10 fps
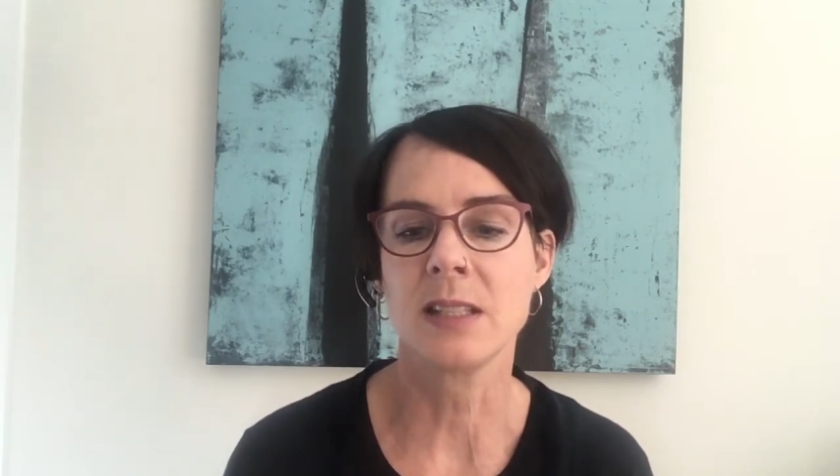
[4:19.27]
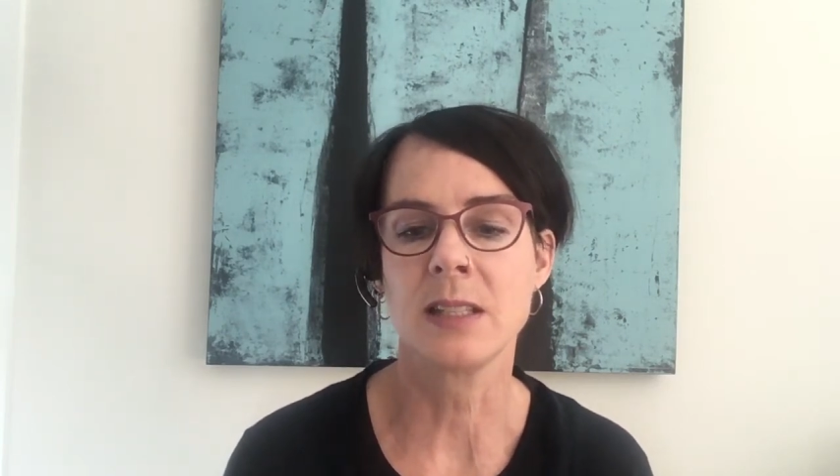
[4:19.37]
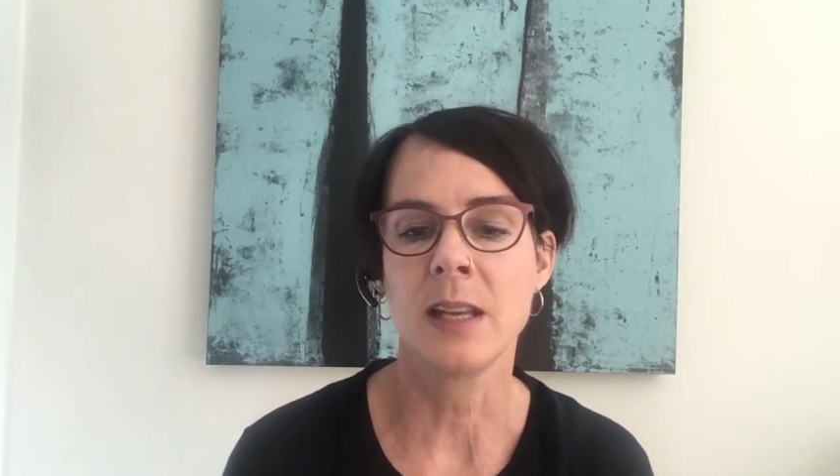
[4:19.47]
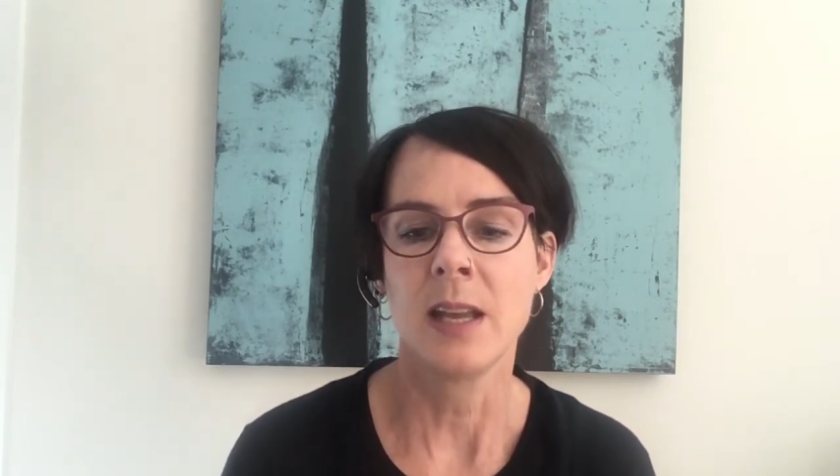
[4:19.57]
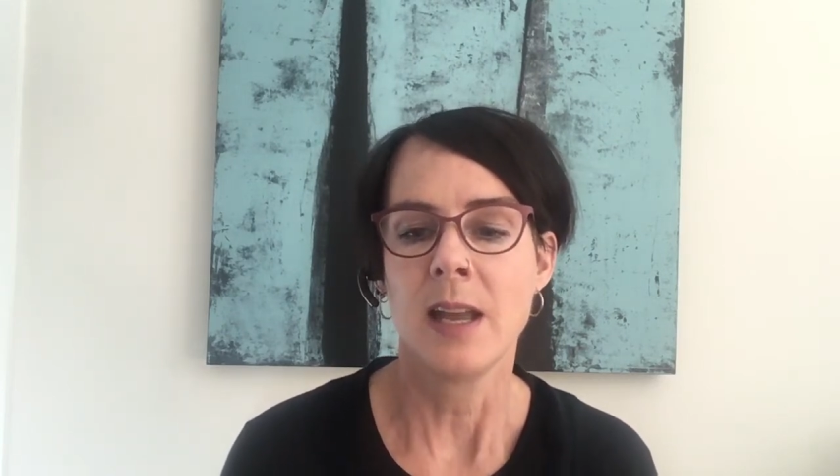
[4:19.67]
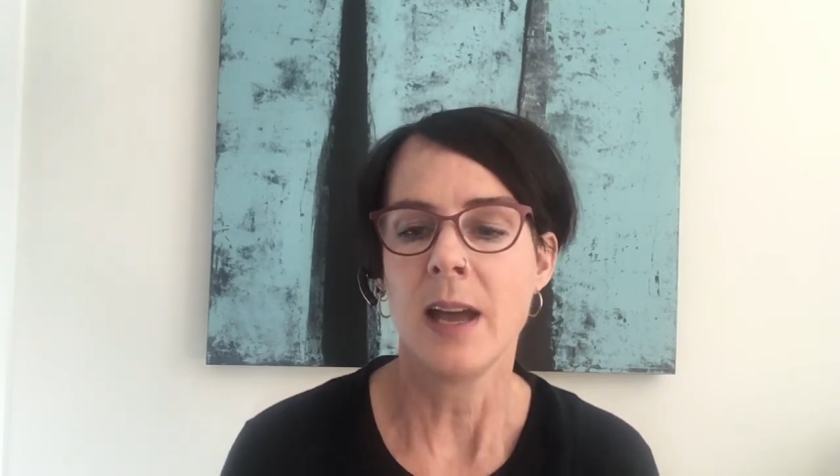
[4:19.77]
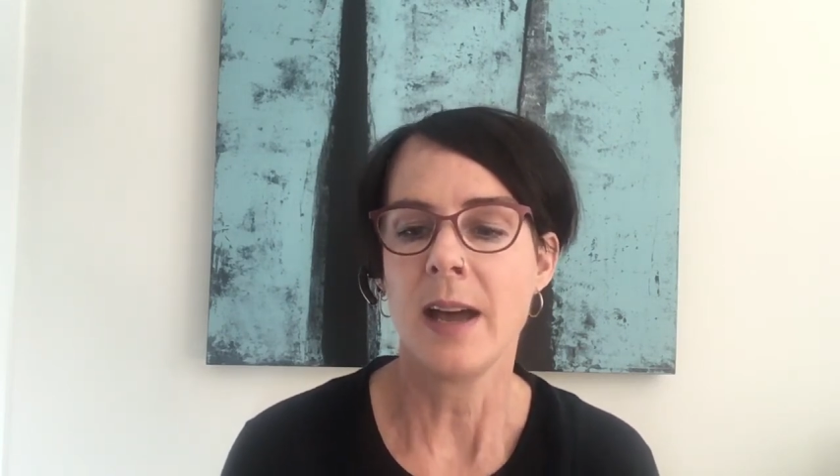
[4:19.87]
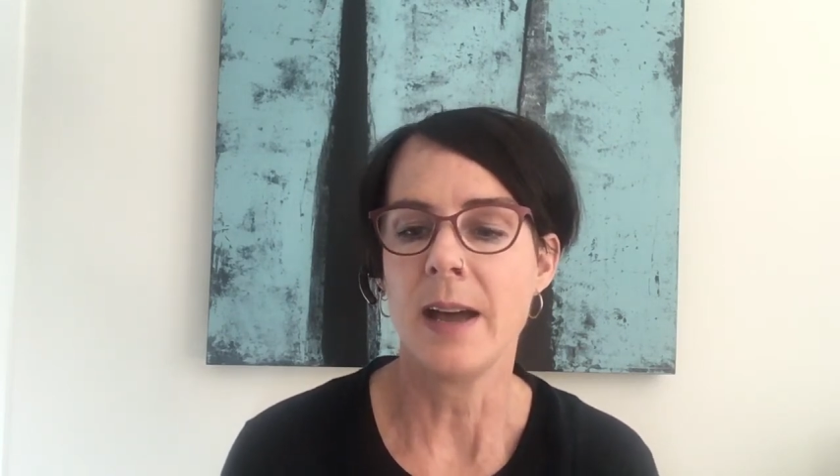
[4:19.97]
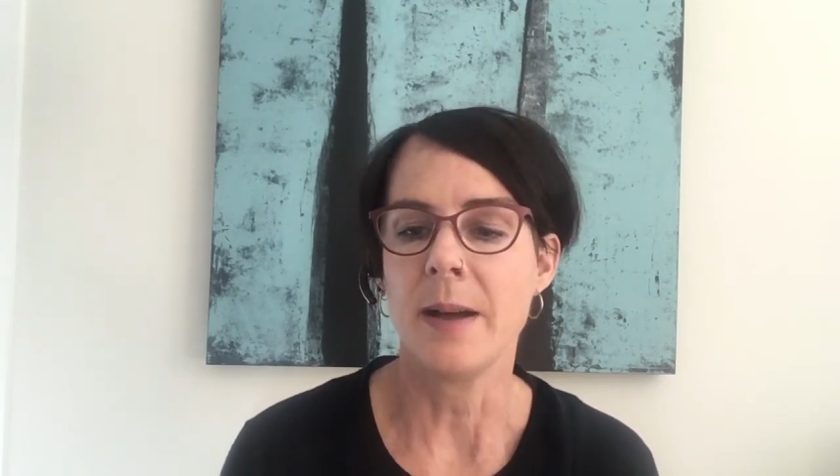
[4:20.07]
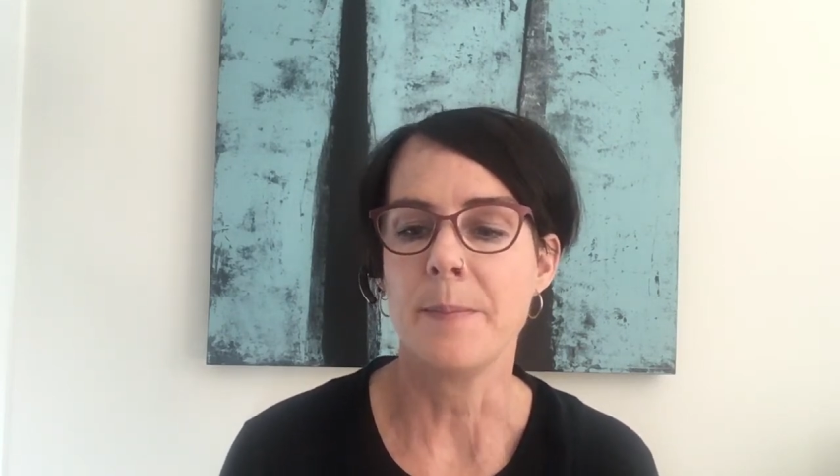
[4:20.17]
is
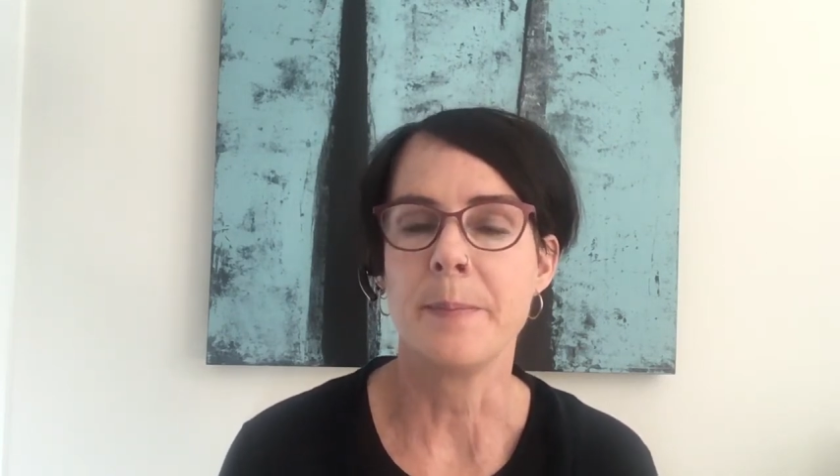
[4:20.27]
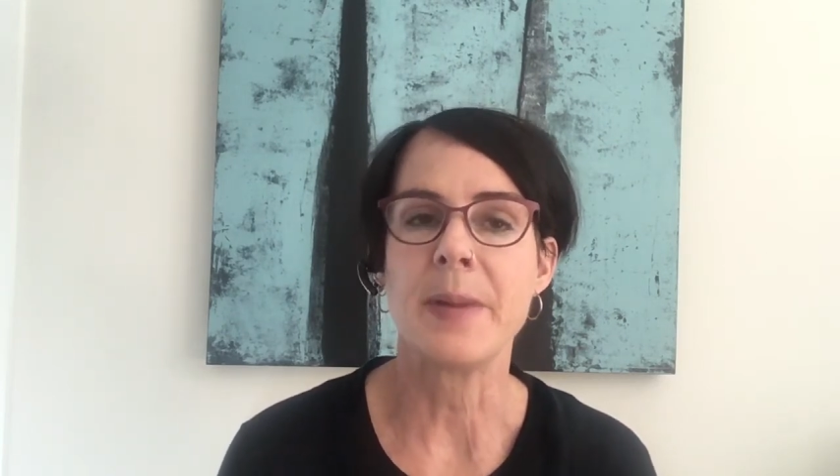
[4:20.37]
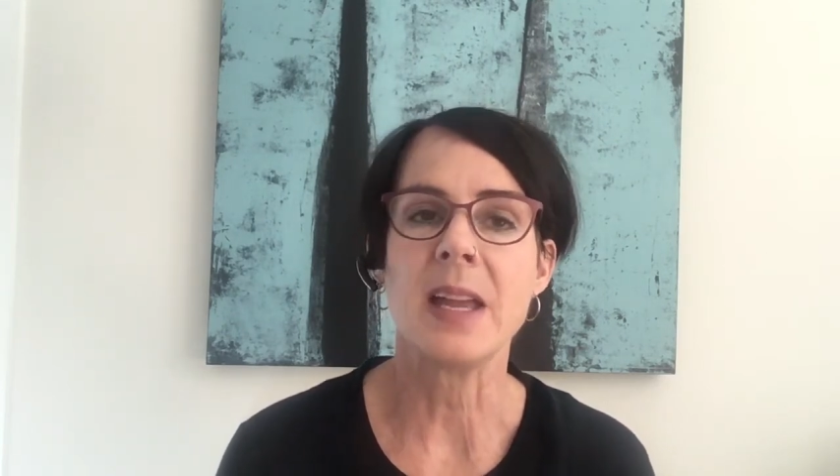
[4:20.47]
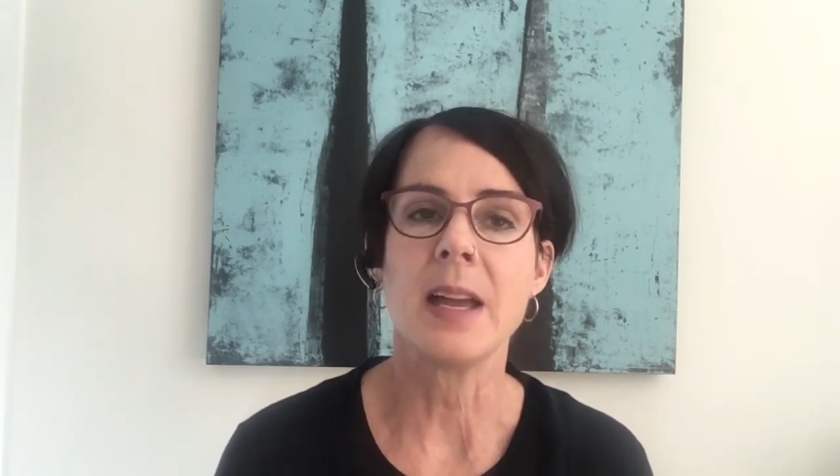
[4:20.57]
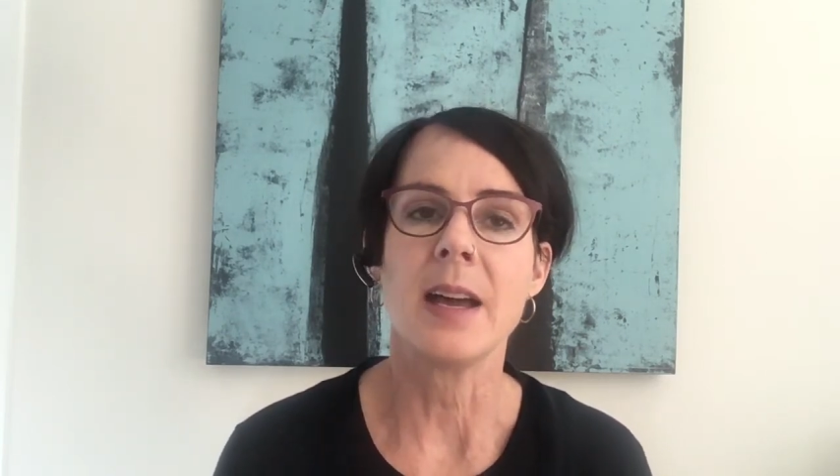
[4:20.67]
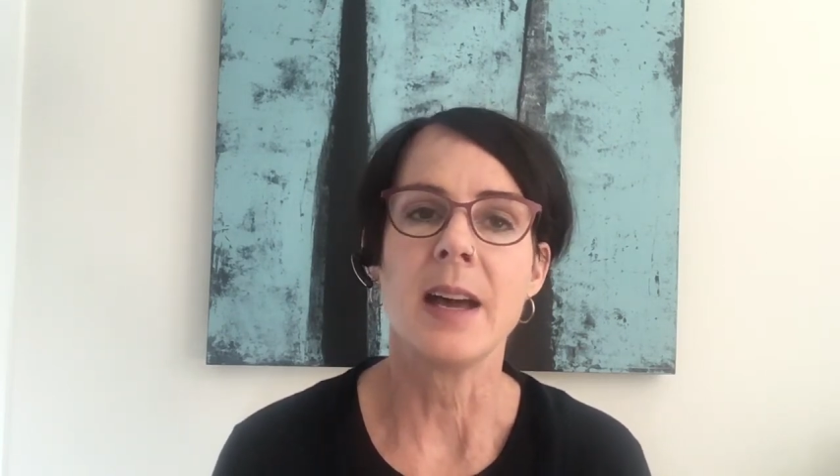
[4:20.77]
um,